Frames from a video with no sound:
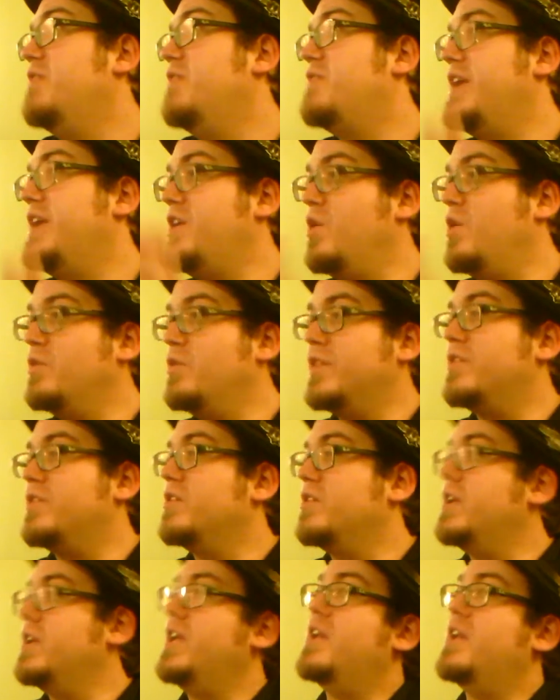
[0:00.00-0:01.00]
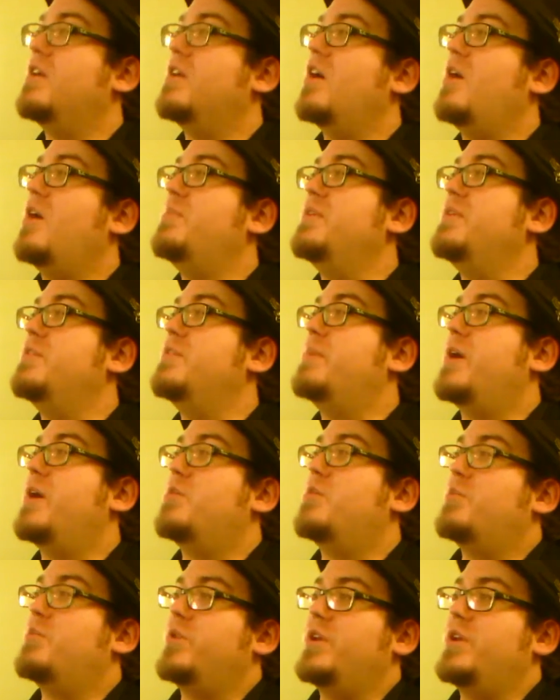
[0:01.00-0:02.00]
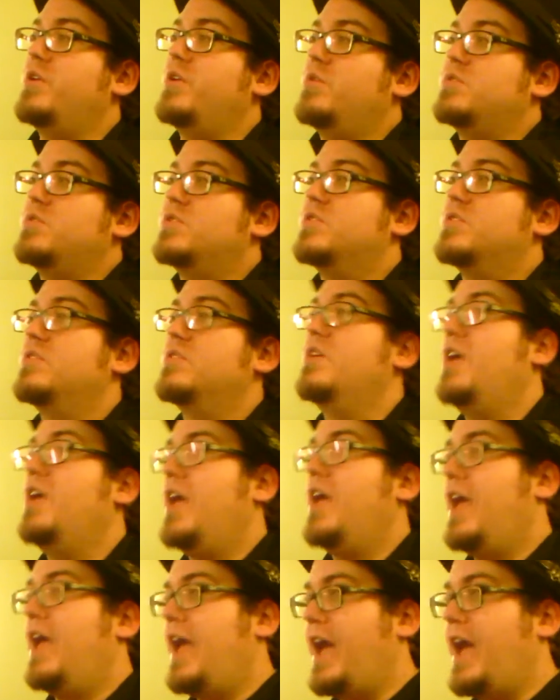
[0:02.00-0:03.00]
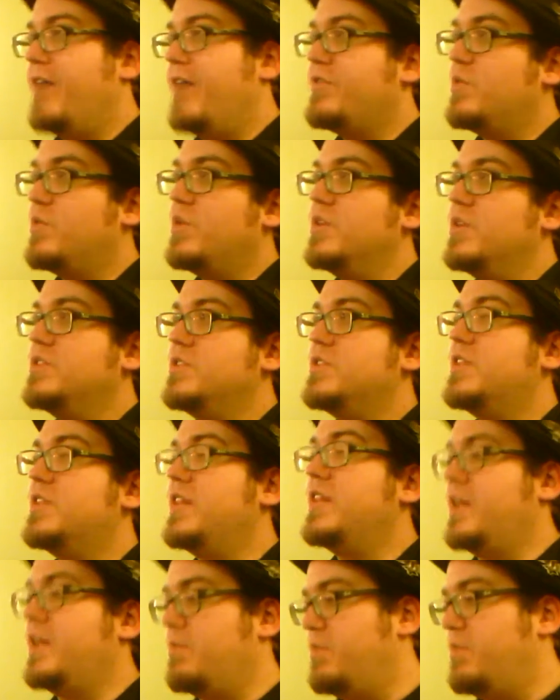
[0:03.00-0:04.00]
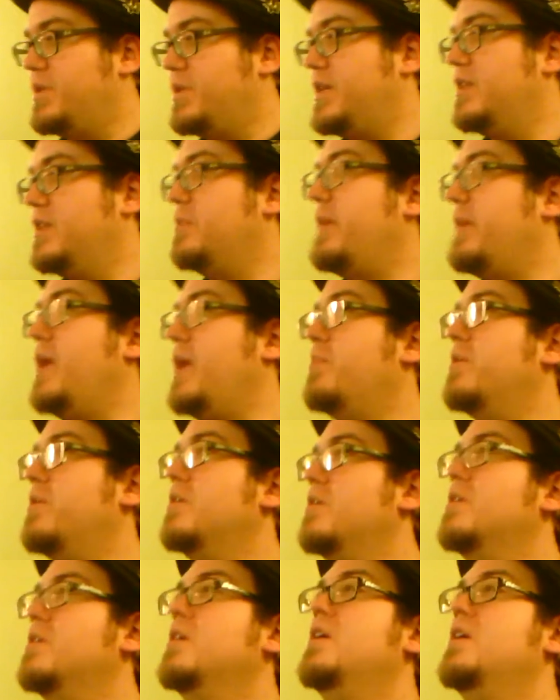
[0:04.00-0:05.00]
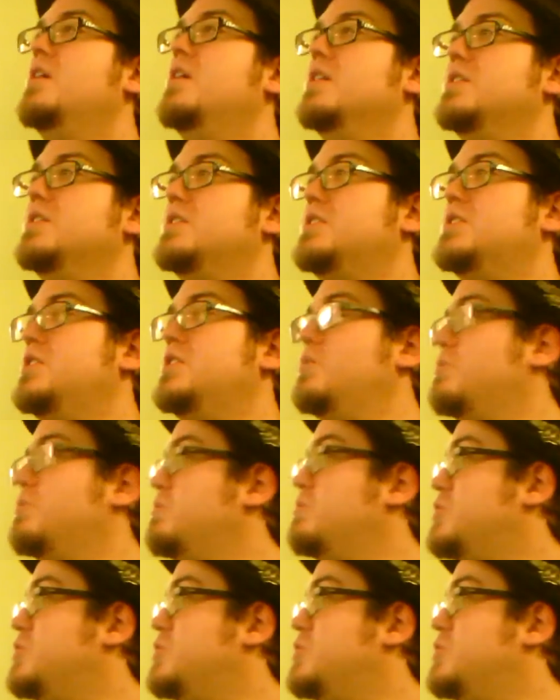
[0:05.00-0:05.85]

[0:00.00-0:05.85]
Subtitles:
If they know that they're going to get a copy of the PowerPoint notes afterwards, then they can put down the paper, listen to you,